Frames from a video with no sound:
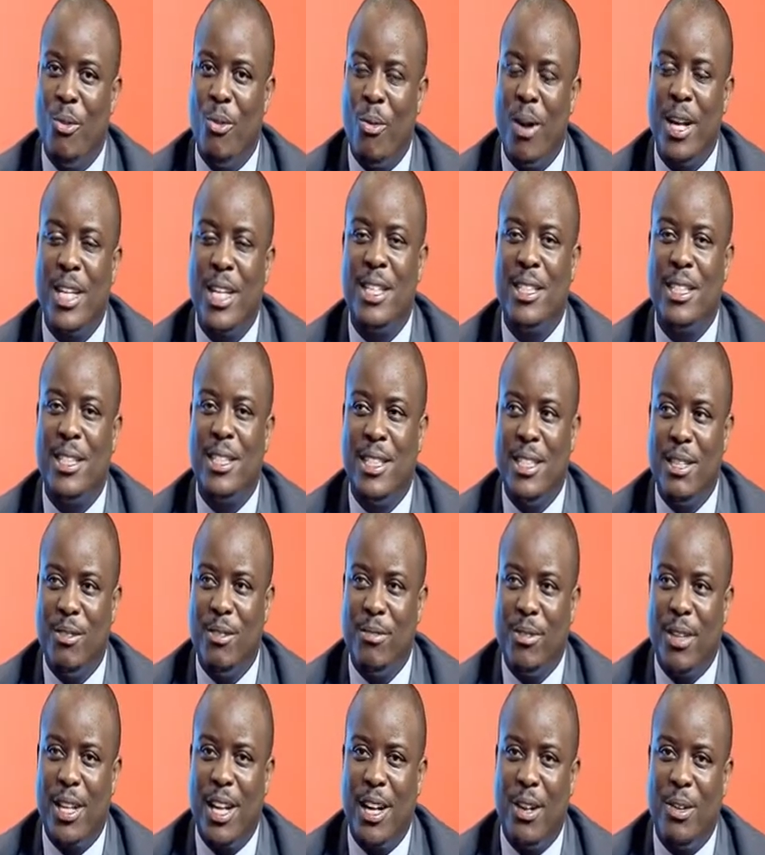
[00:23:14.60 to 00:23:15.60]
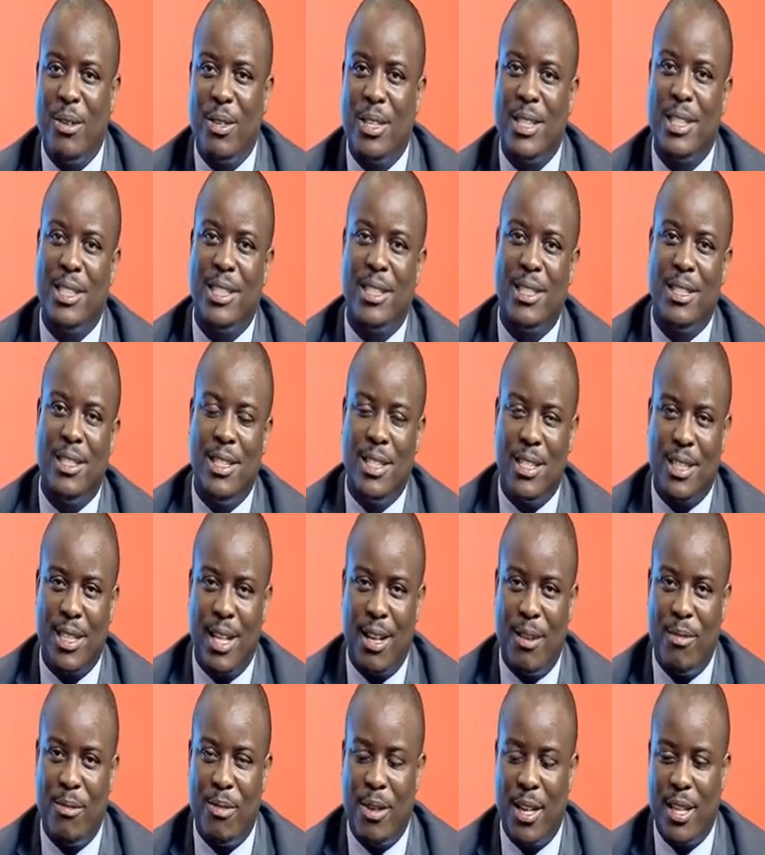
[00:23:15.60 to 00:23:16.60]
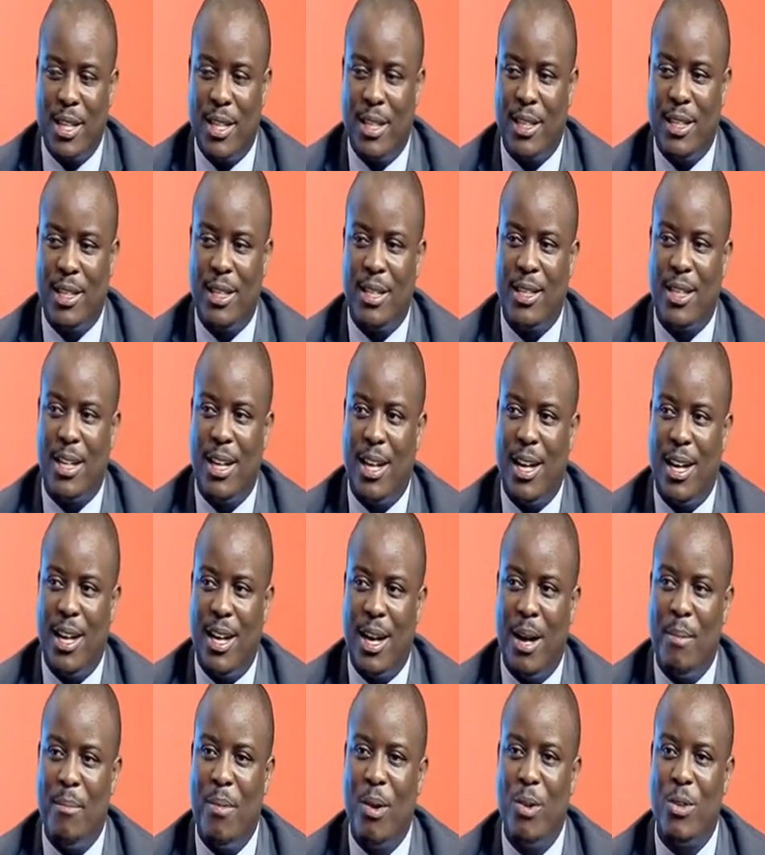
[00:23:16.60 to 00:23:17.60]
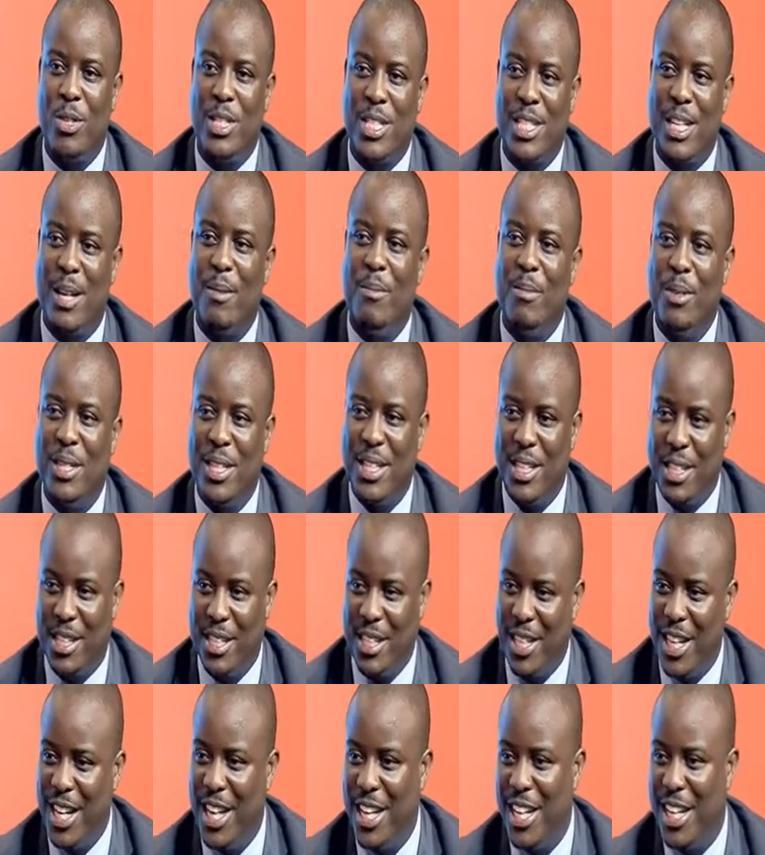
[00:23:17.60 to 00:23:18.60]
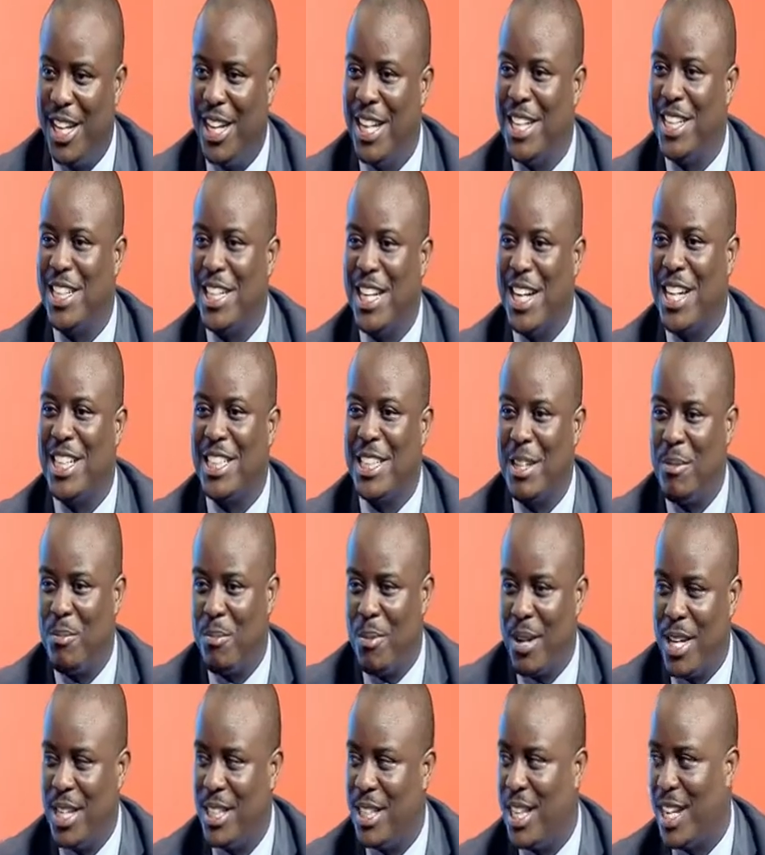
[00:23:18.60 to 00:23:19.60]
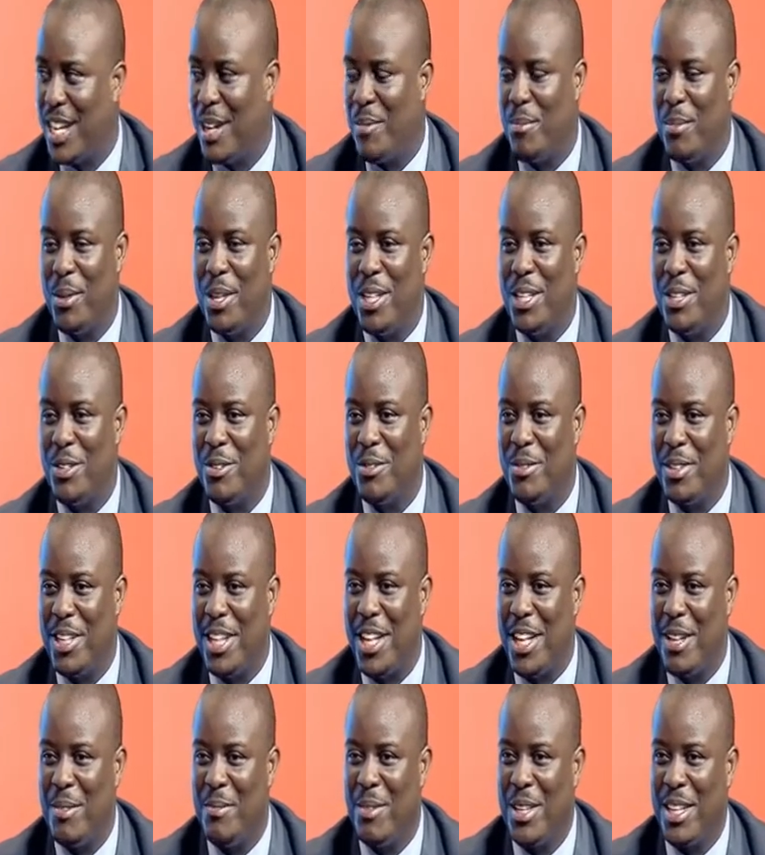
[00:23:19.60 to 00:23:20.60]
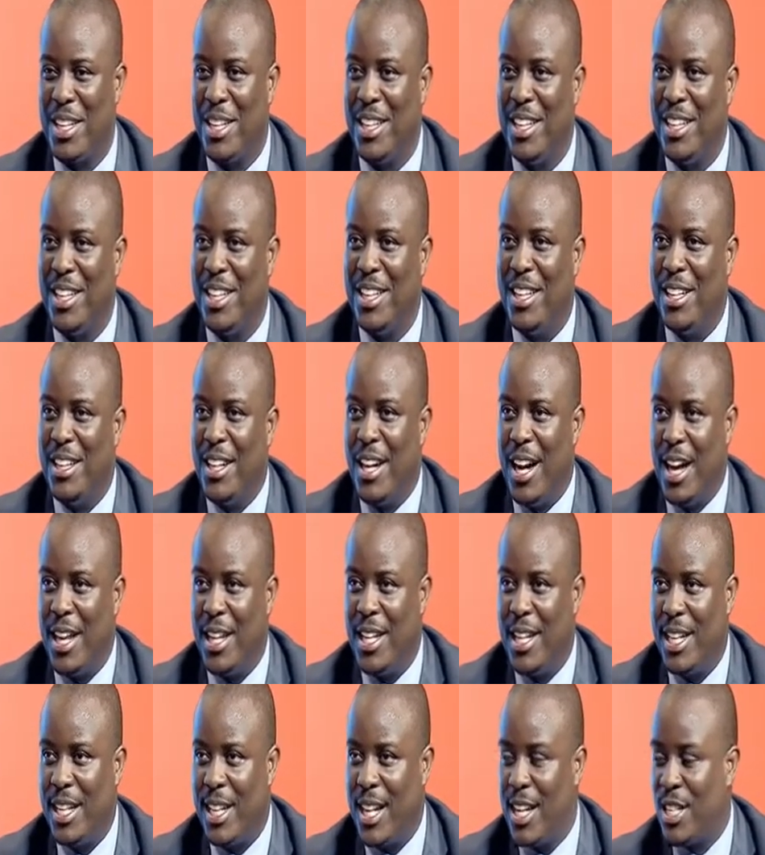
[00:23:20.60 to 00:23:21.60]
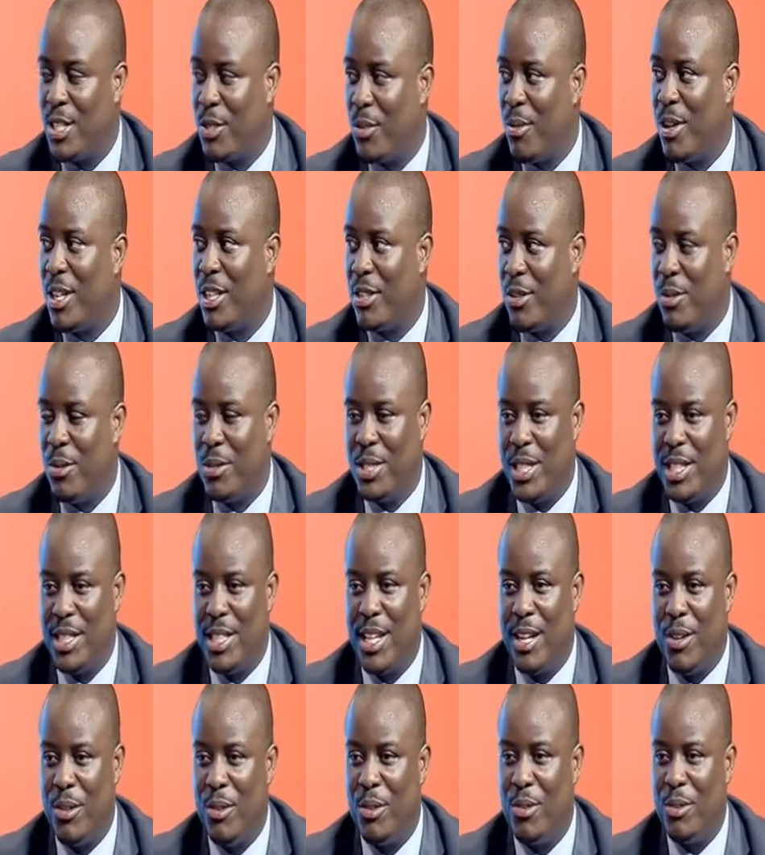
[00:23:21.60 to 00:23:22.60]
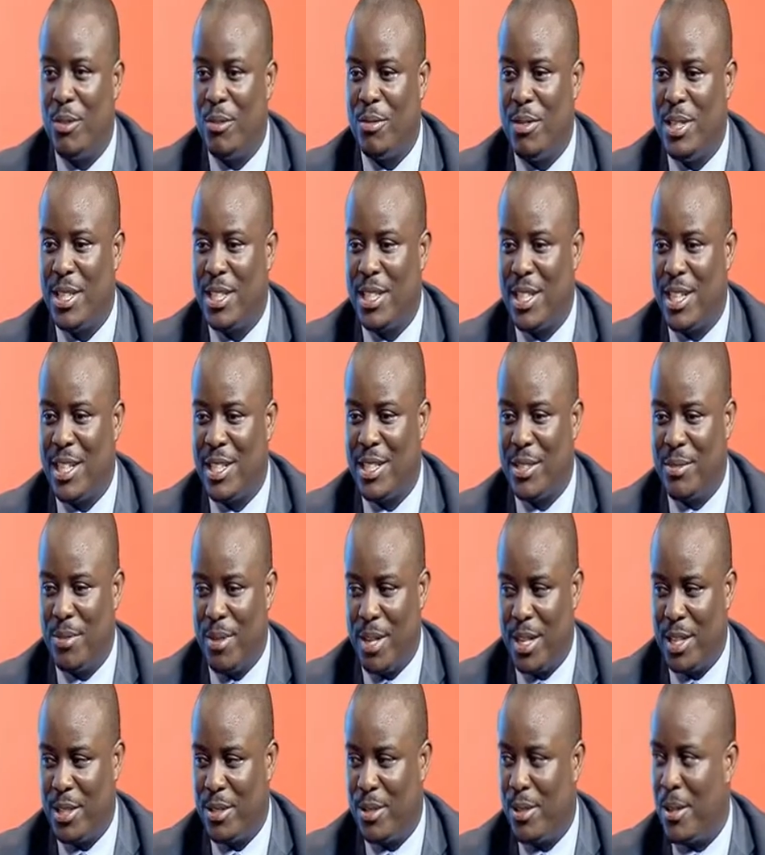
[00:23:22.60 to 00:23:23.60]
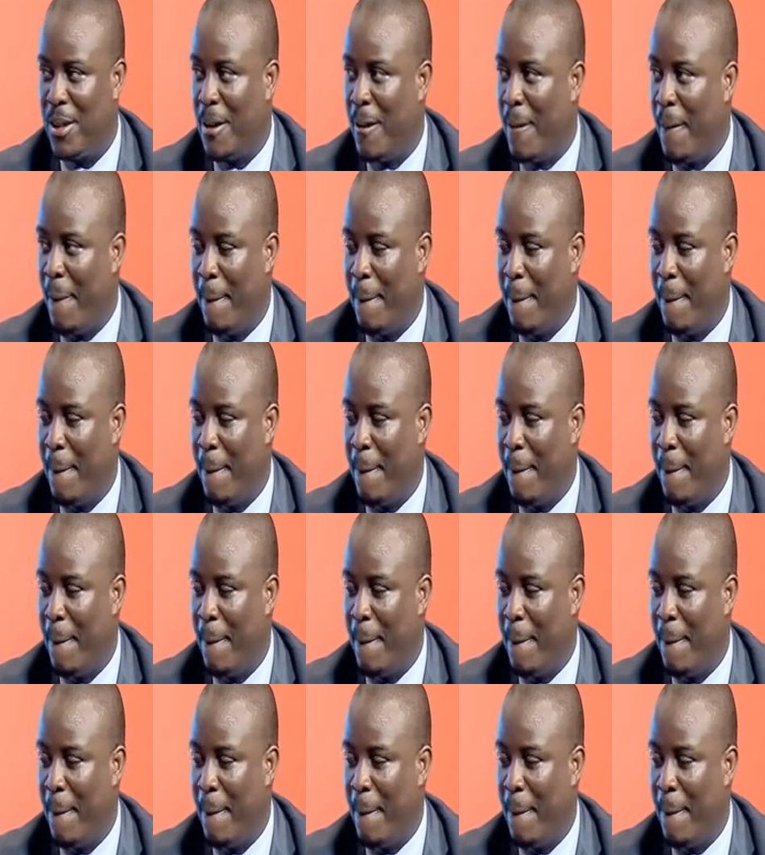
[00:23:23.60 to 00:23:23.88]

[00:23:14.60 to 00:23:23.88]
What is difficult is discovering about something, like getting a surprise at a point of claiming. I think that's what causes a lot of dissatisfaction.